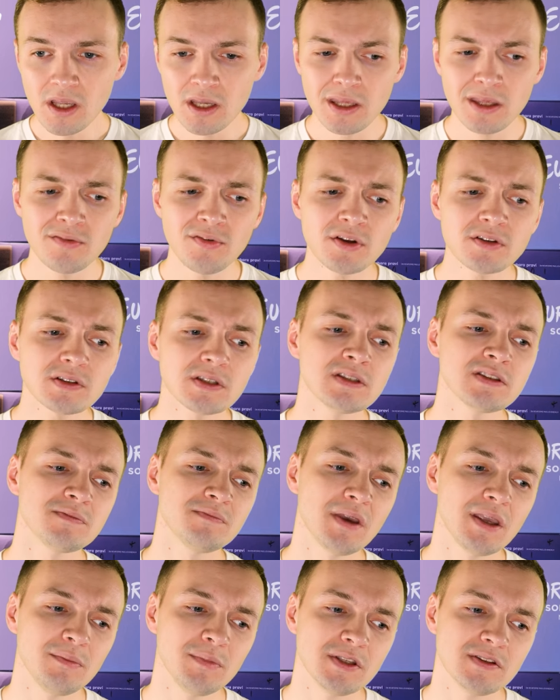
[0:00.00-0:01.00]
Even it's
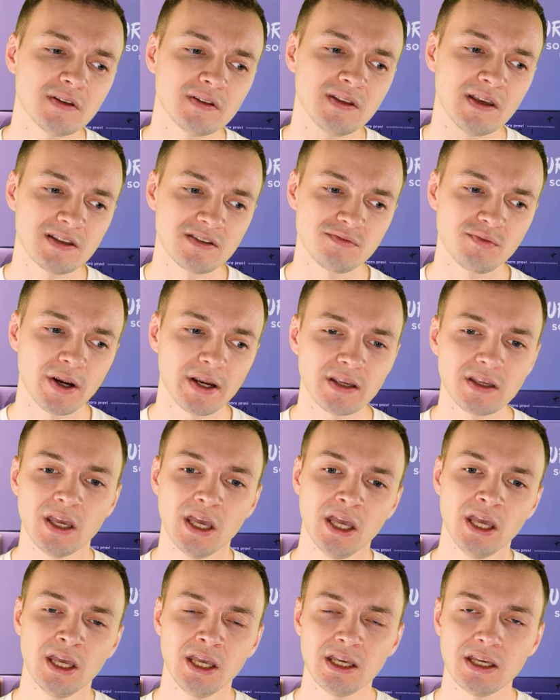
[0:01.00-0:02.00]
maybe the dance break
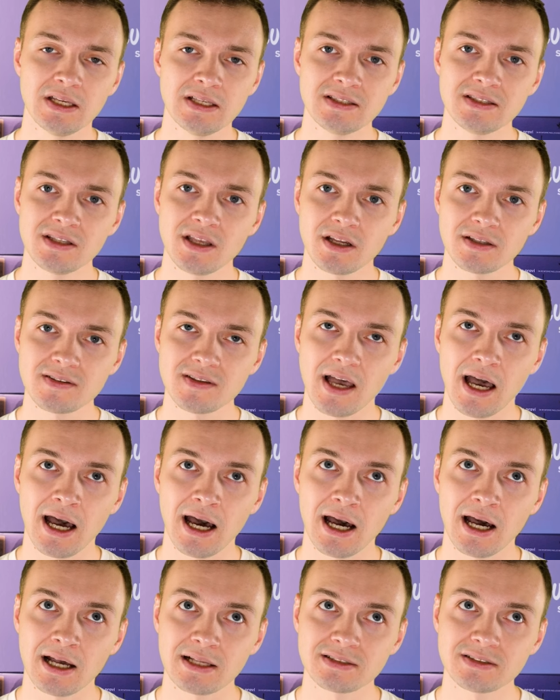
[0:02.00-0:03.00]
is not
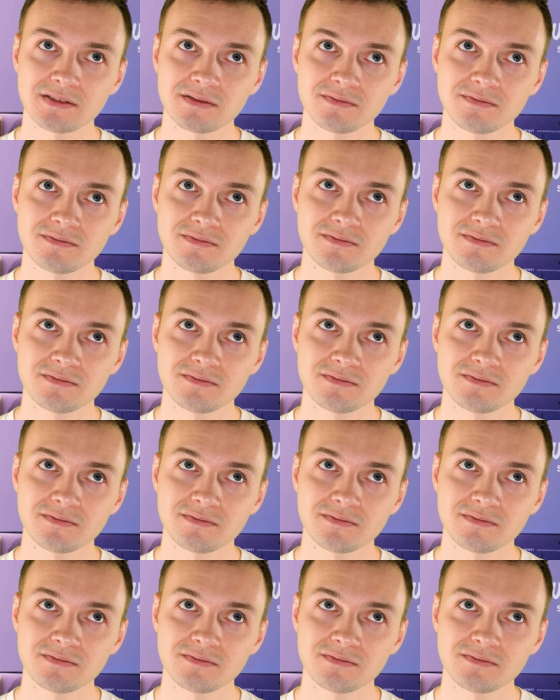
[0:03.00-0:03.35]
as